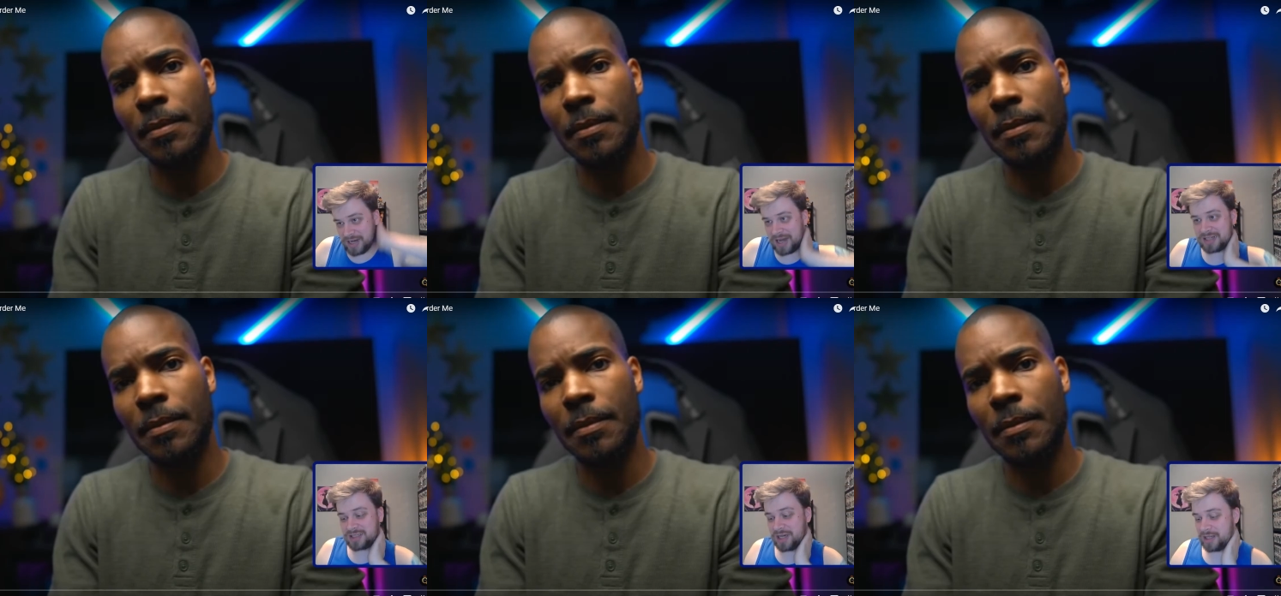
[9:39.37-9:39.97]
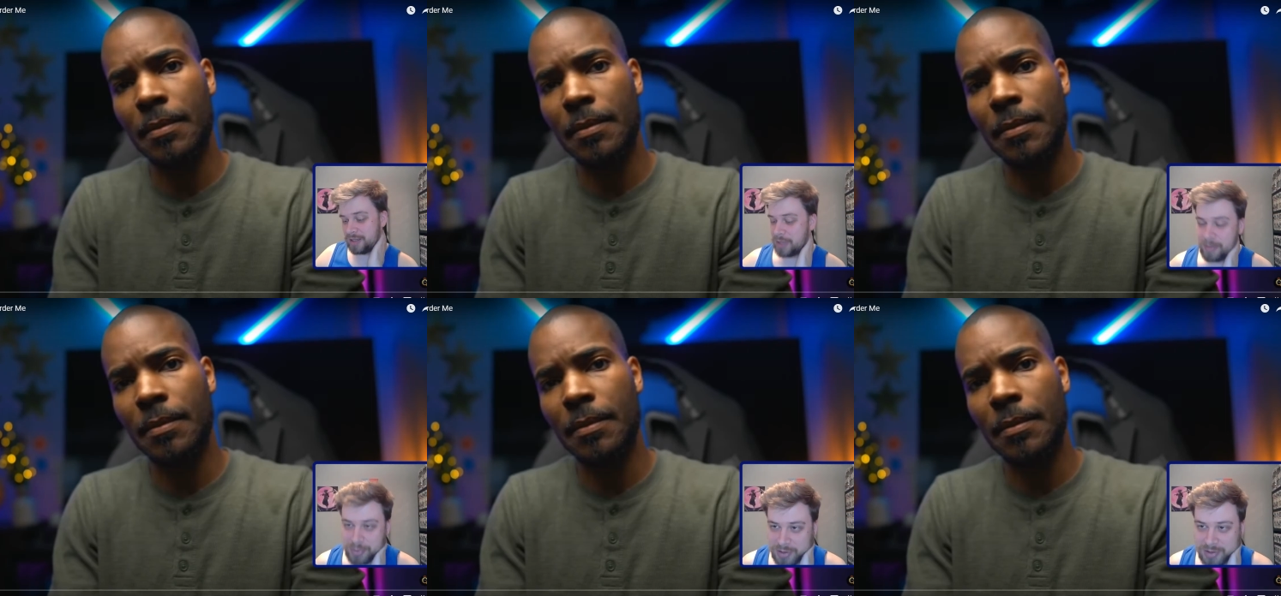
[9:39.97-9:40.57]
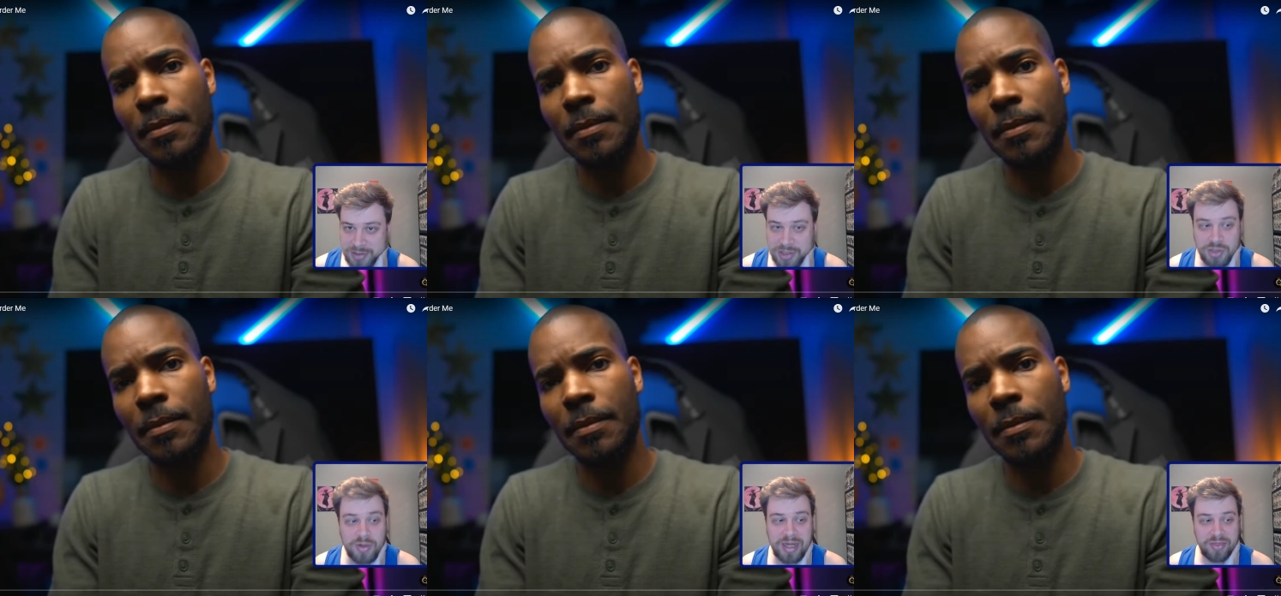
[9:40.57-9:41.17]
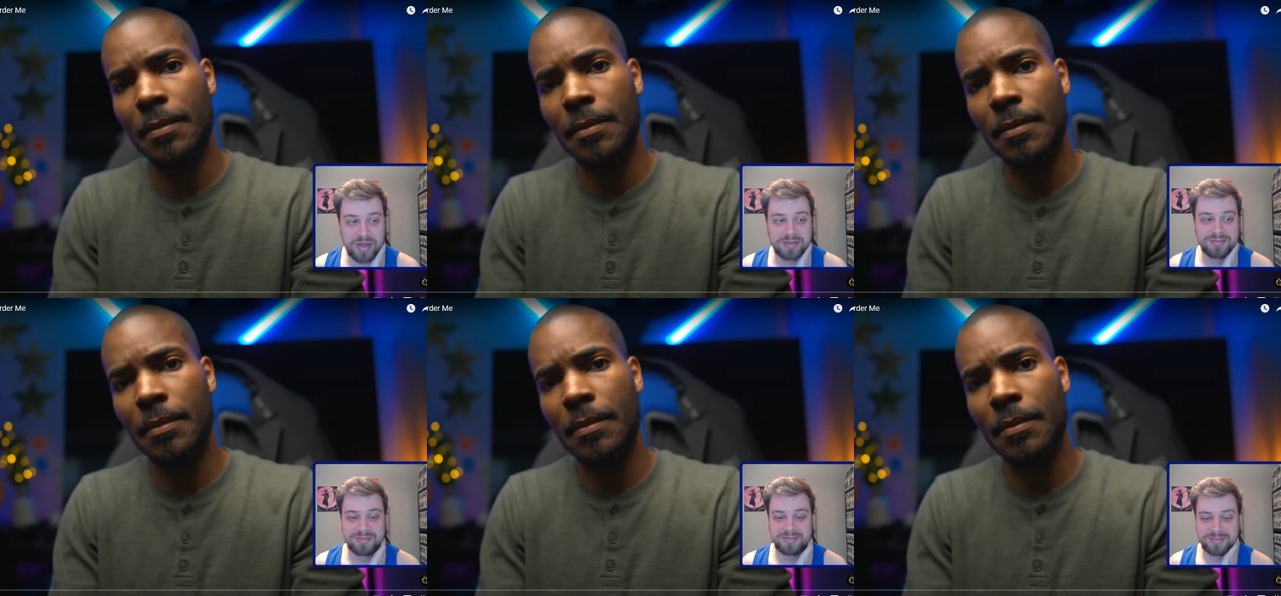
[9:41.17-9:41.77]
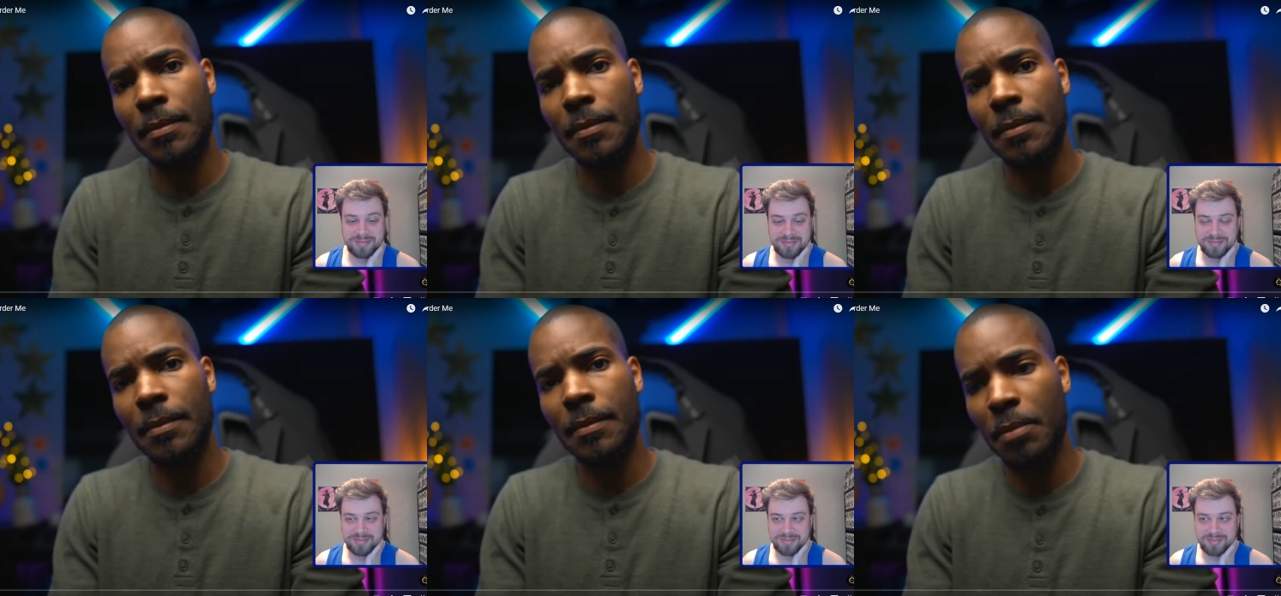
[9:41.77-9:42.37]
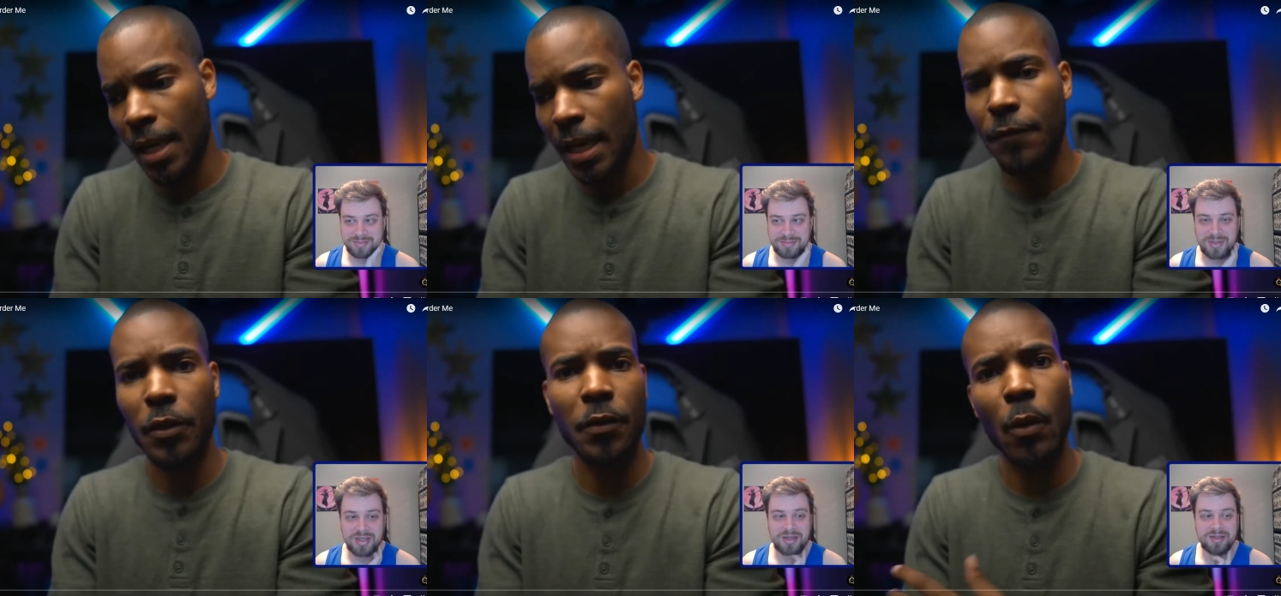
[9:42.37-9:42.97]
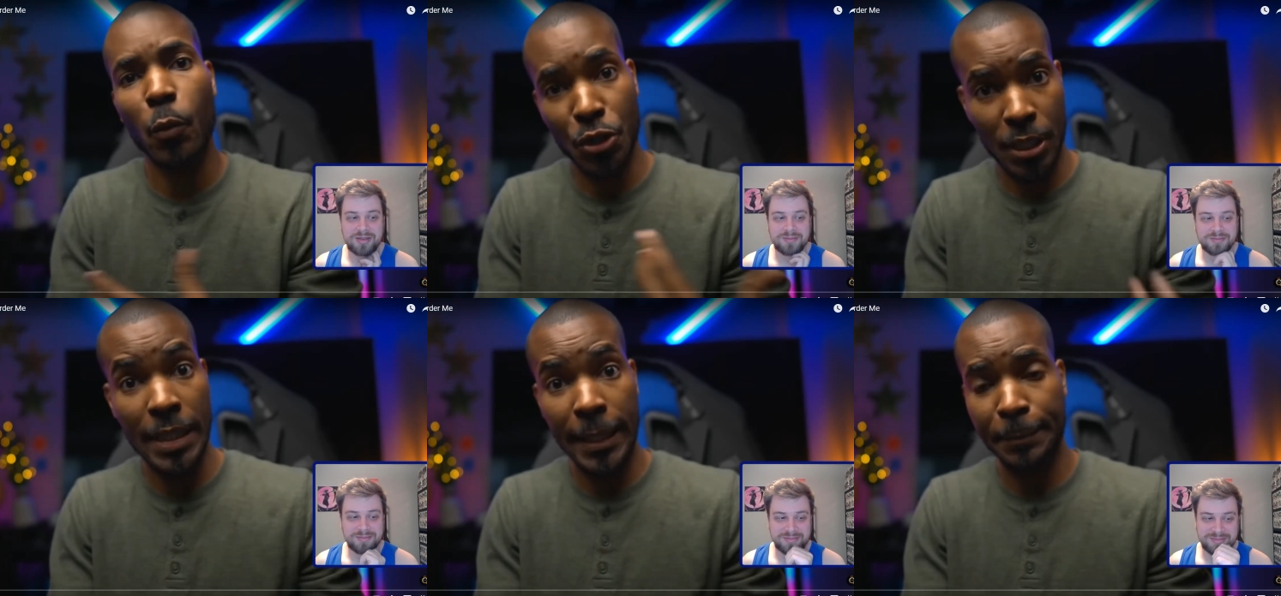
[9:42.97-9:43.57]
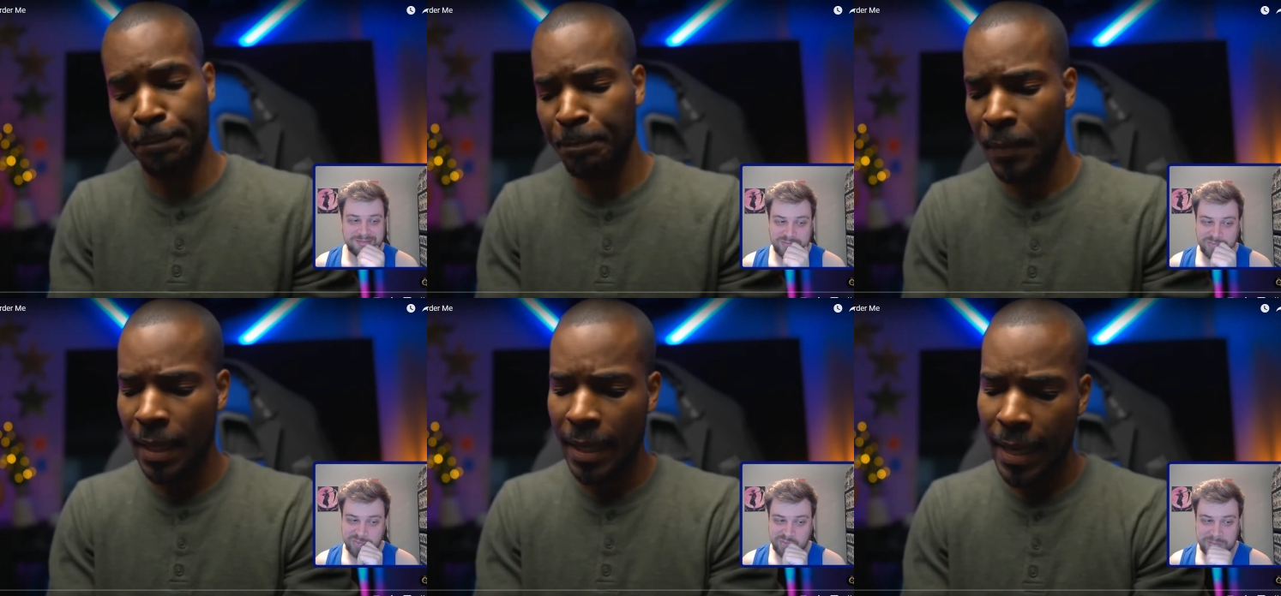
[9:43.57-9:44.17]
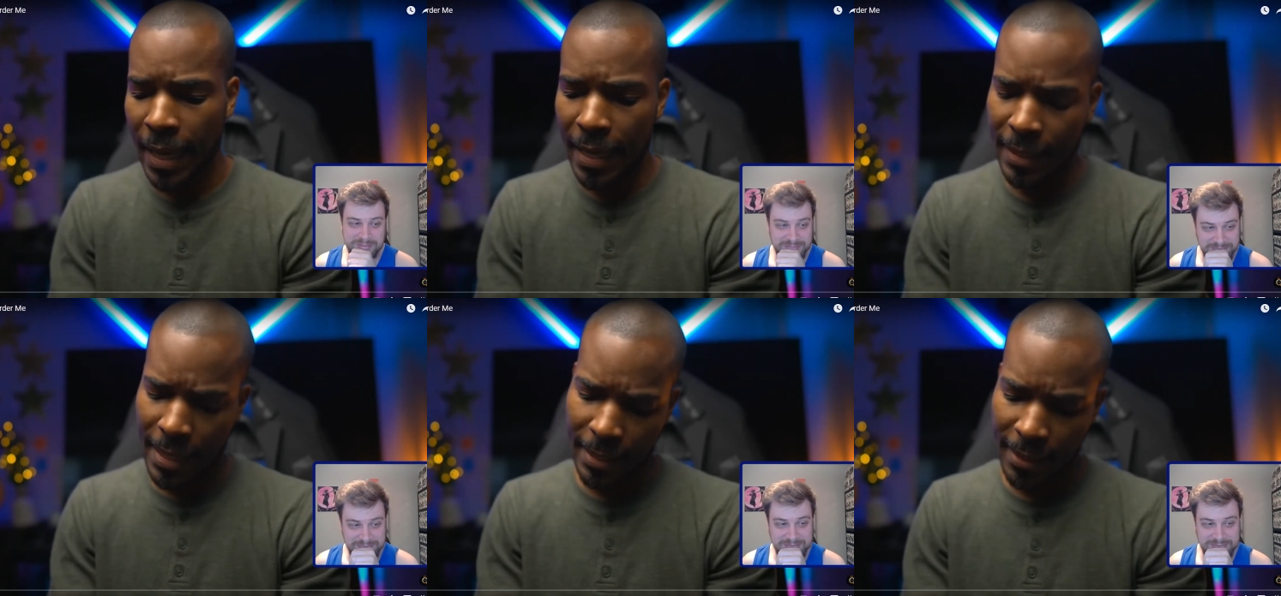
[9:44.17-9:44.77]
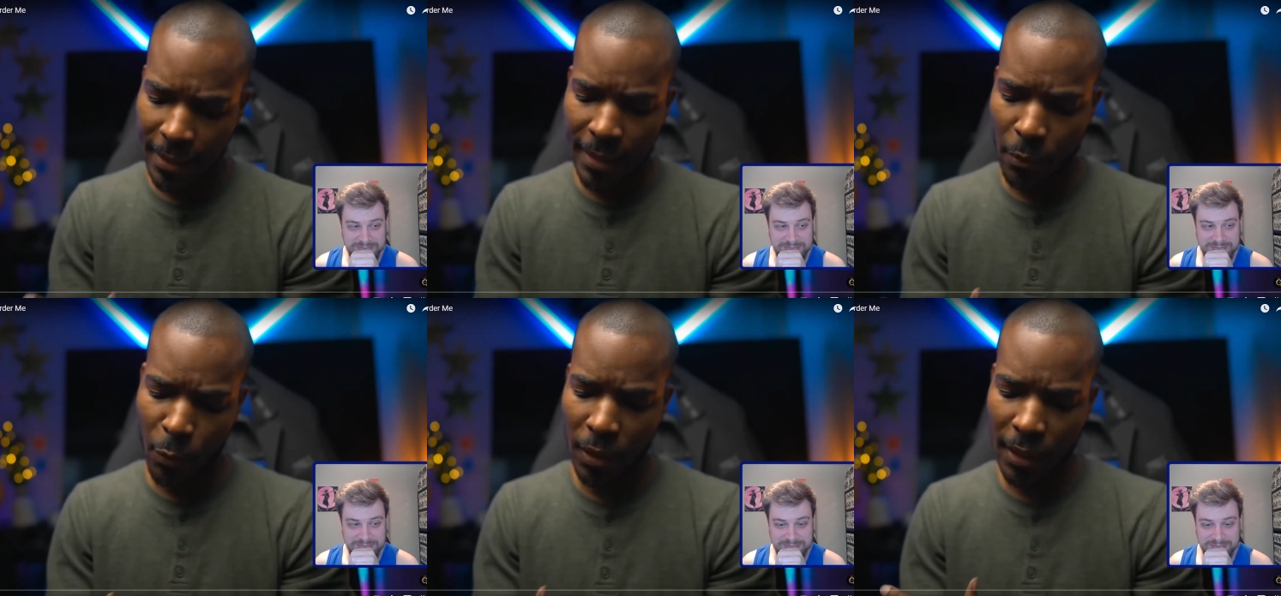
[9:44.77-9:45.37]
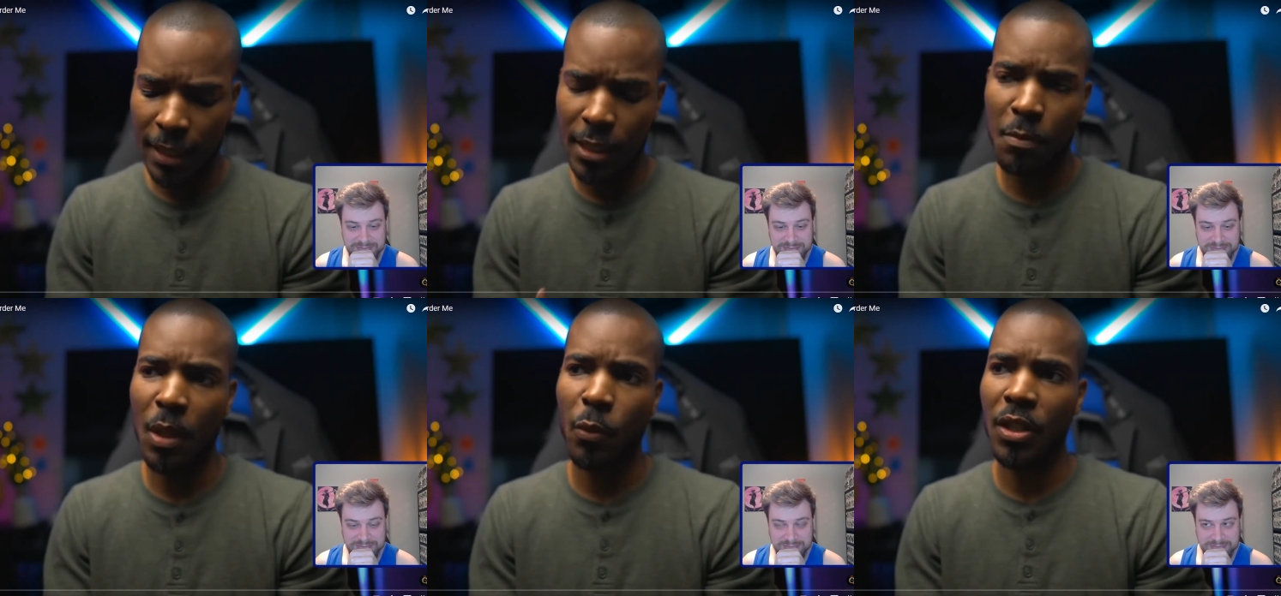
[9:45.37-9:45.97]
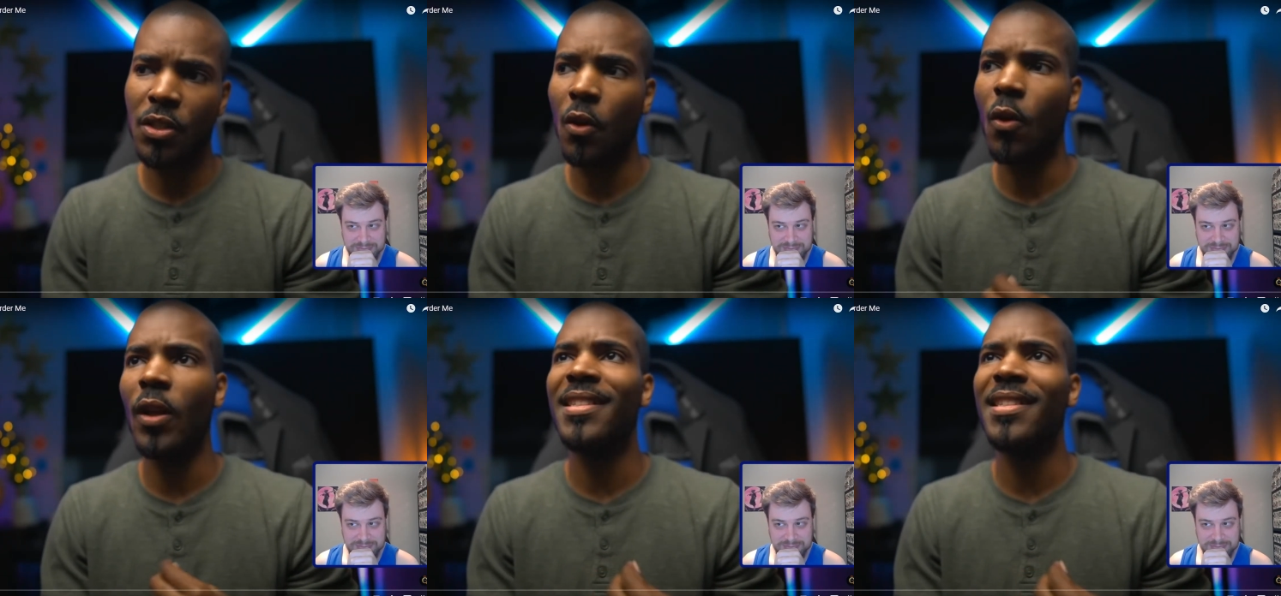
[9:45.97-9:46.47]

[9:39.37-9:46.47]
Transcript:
Speaker 1: not telling people to do anything behavior that we're seeing. And, and the thing
Speaker 2: that really gets me with this whole